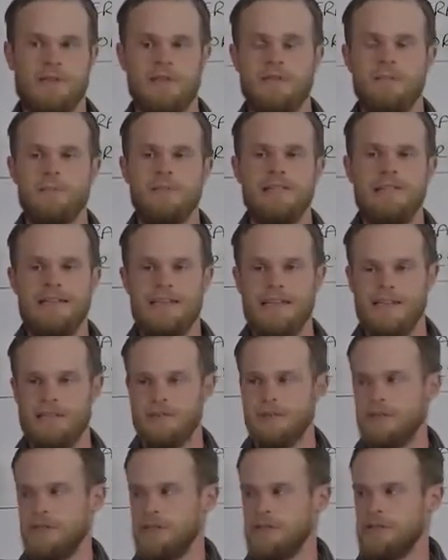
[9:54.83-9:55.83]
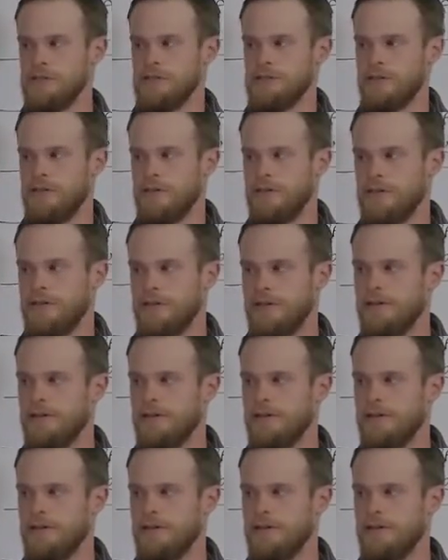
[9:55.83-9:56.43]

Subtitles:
a complete exegesis on